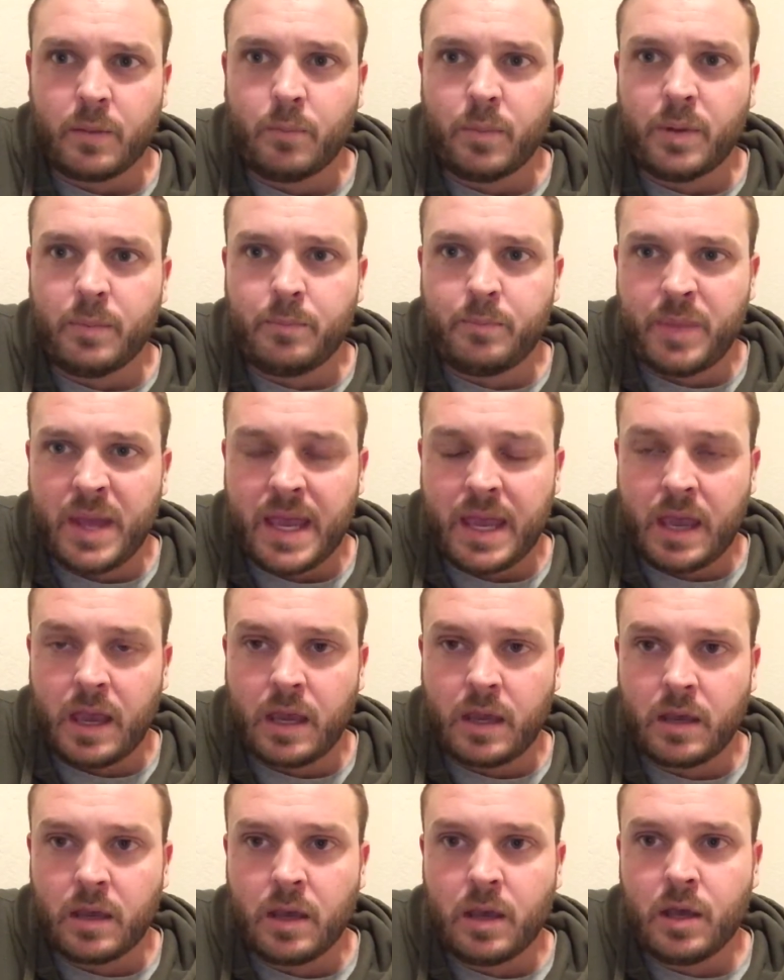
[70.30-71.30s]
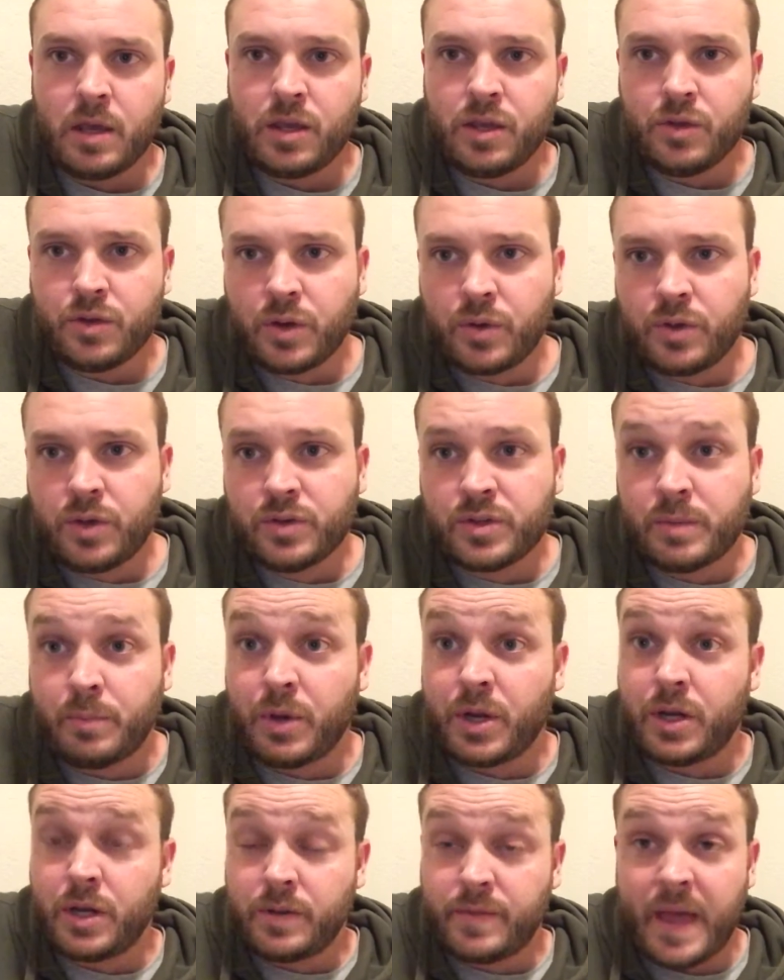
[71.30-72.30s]
but pinging, you don't use it,
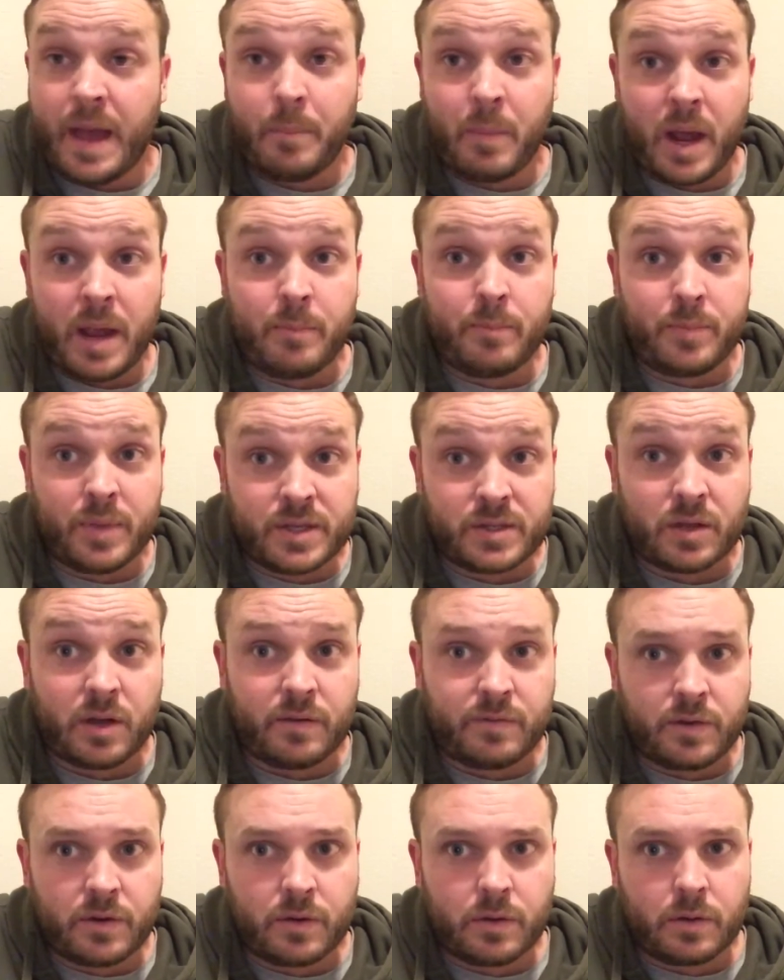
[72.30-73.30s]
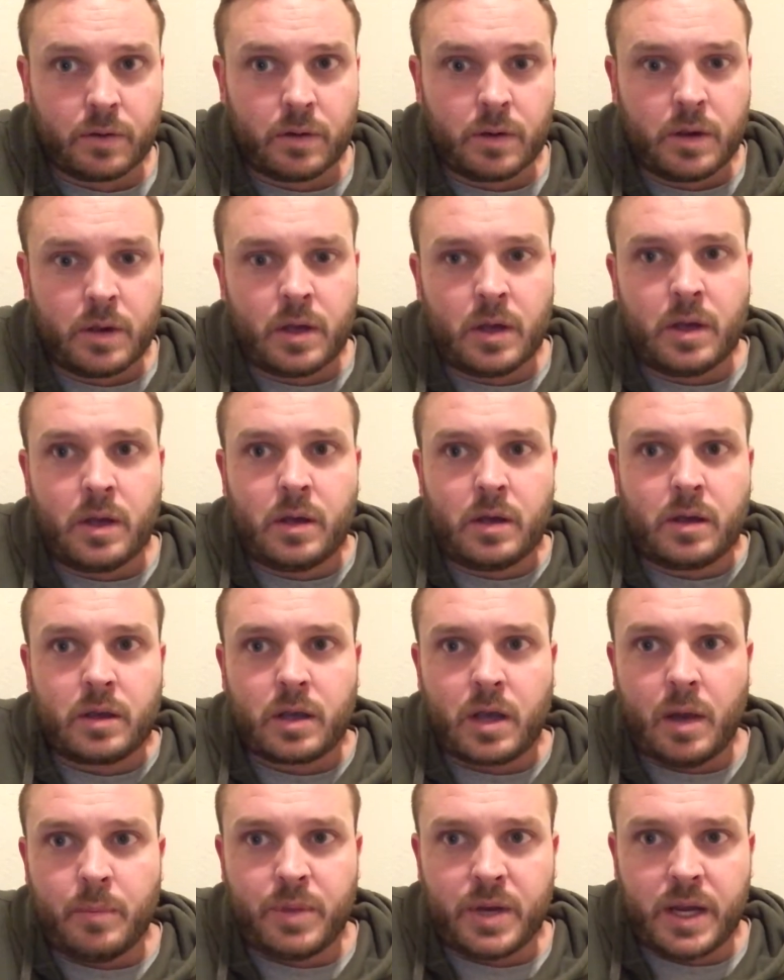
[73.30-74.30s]
but that might piss off your
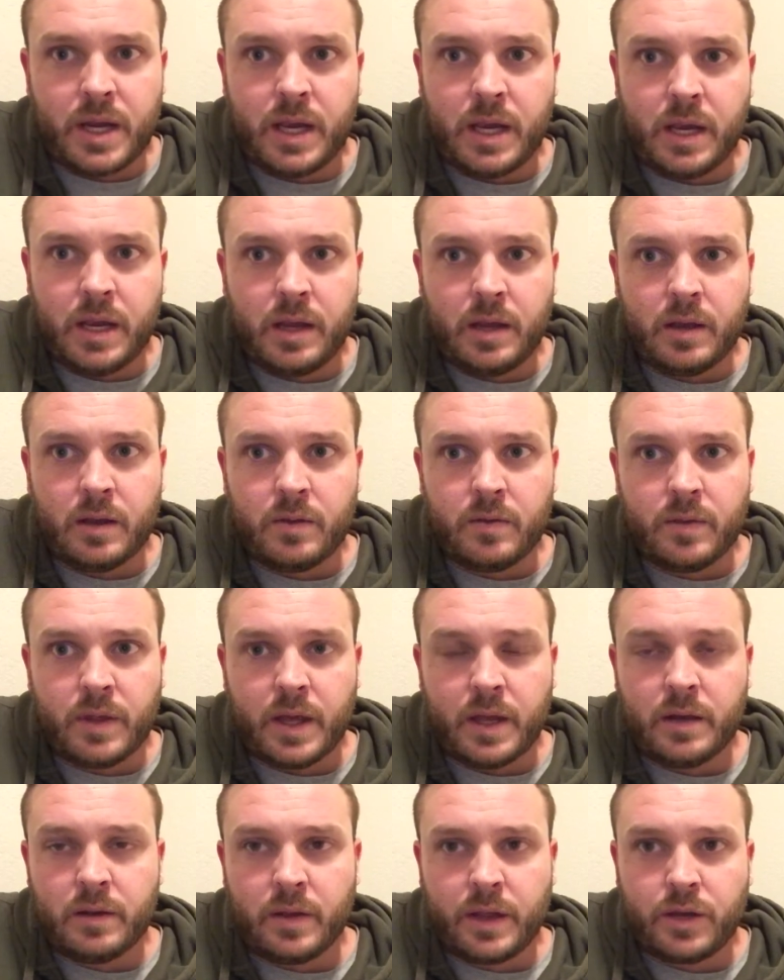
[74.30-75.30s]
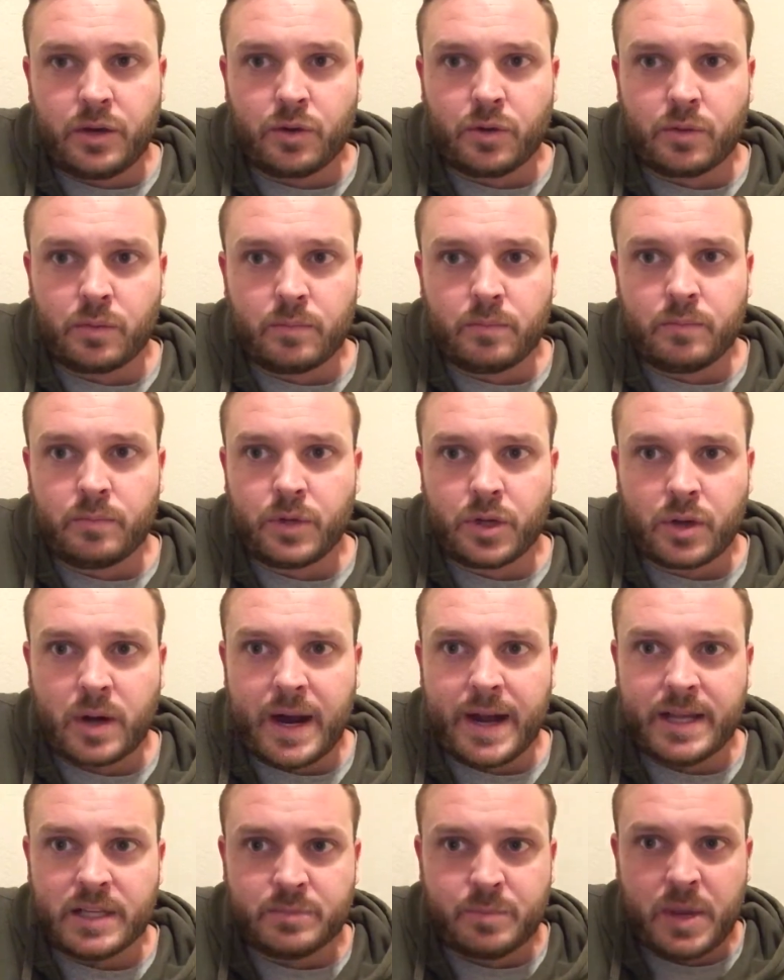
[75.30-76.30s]
company, that like your
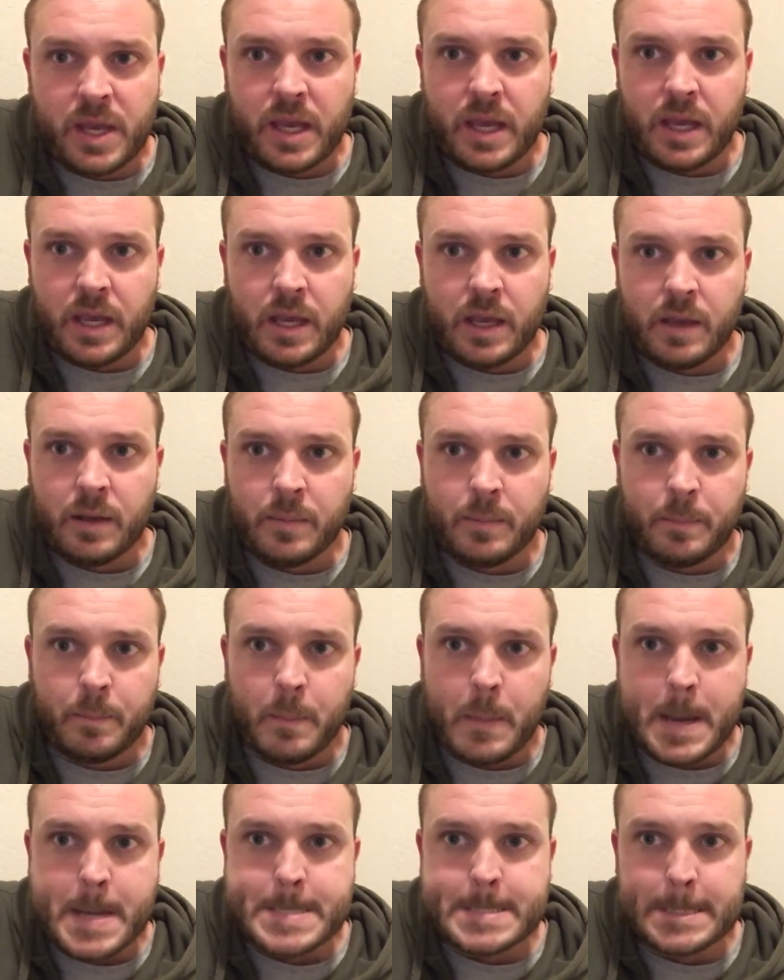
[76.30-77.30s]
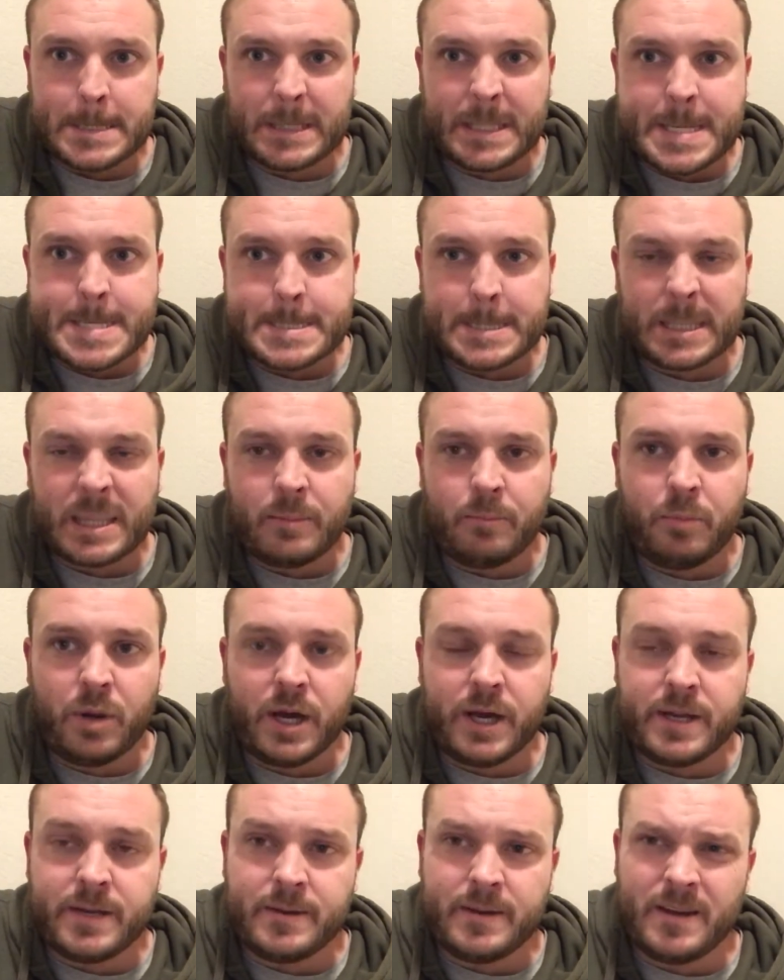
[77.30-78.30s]
ISP.
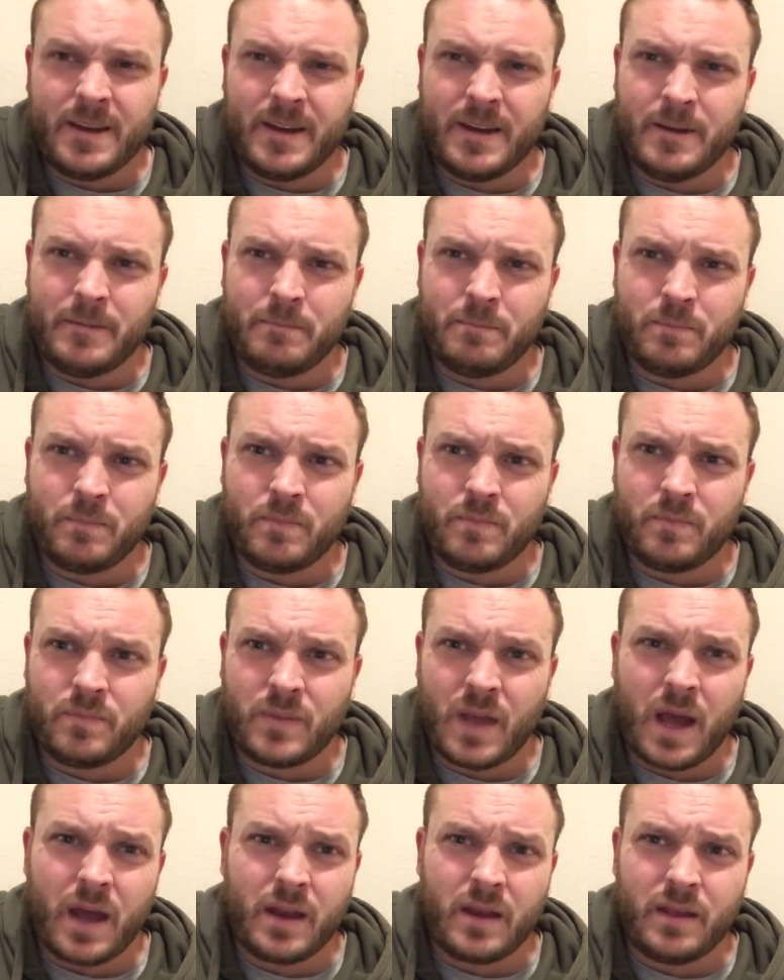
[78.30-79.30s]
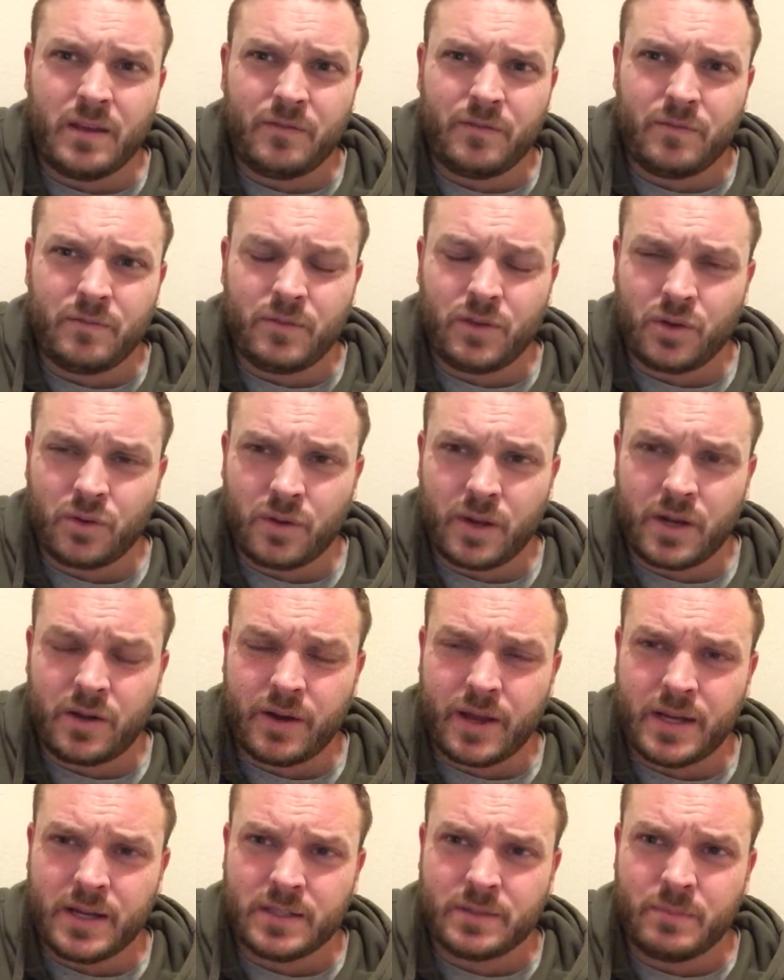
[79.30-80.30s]
But not if your
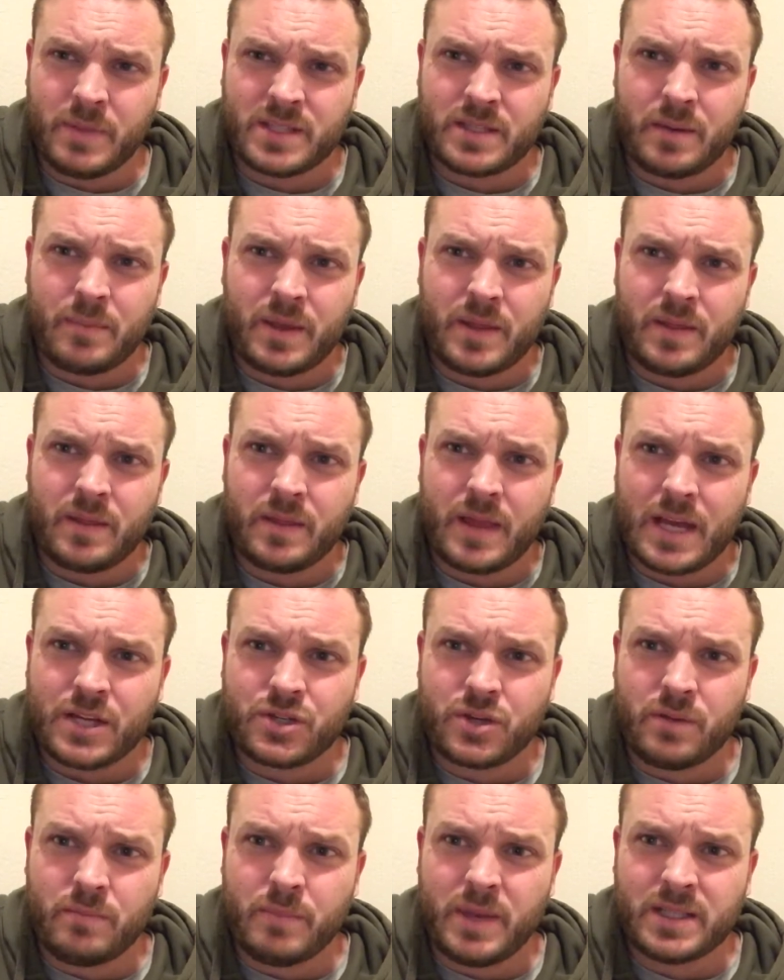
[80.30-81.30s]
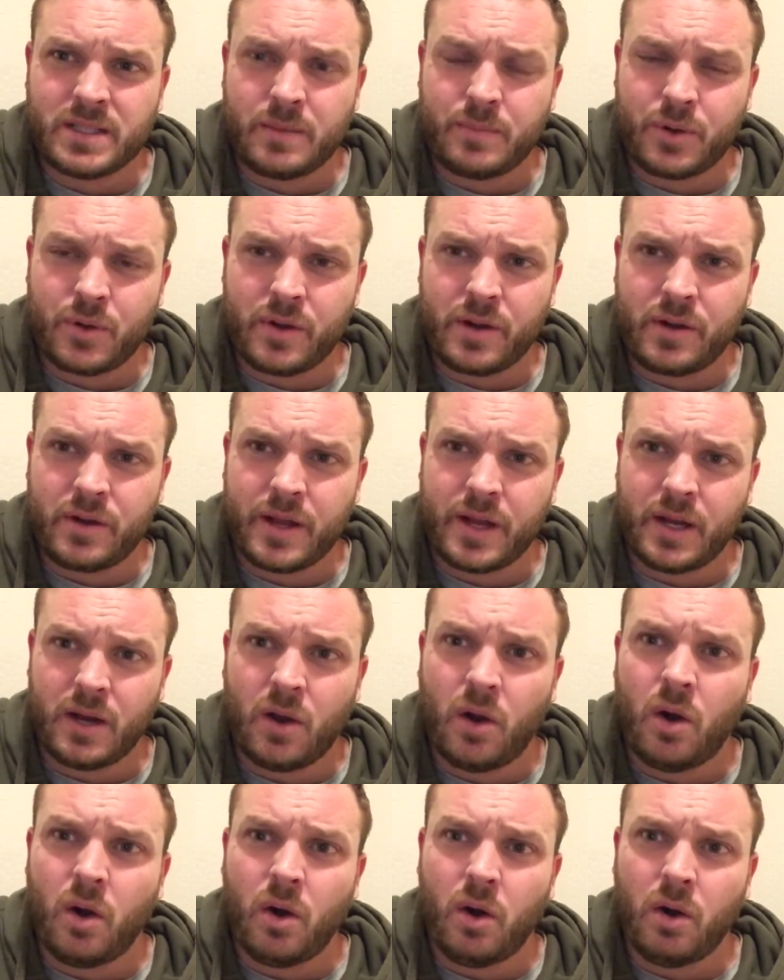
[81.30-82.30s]
internet doesn't mess up, and that shouldn't mess up your internet at
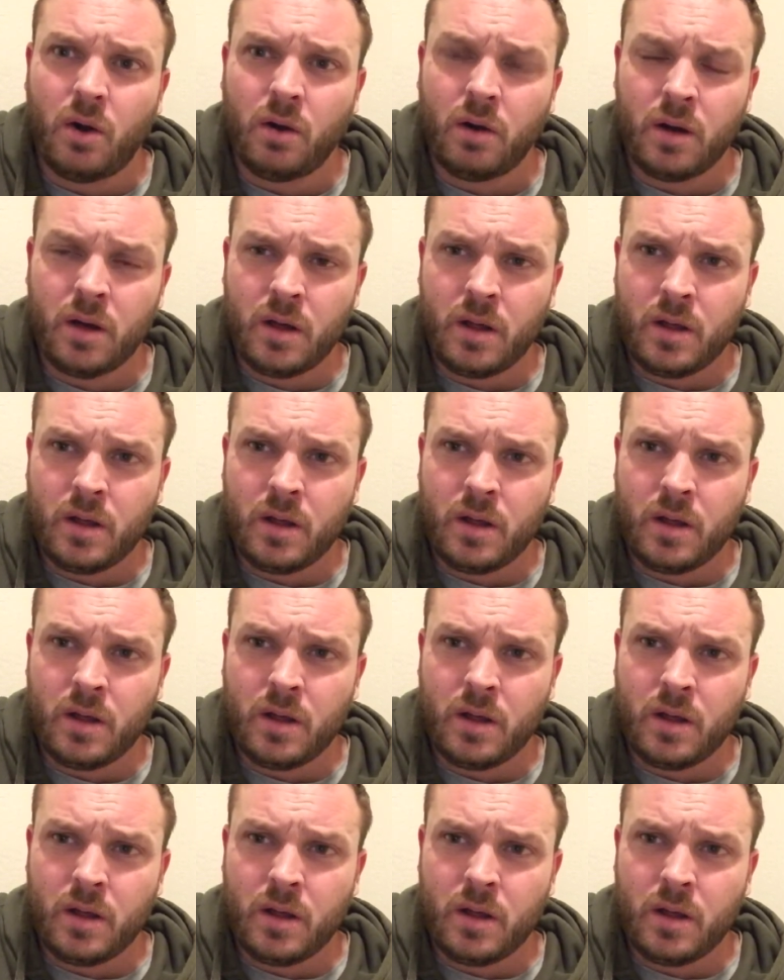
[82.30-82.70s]
all.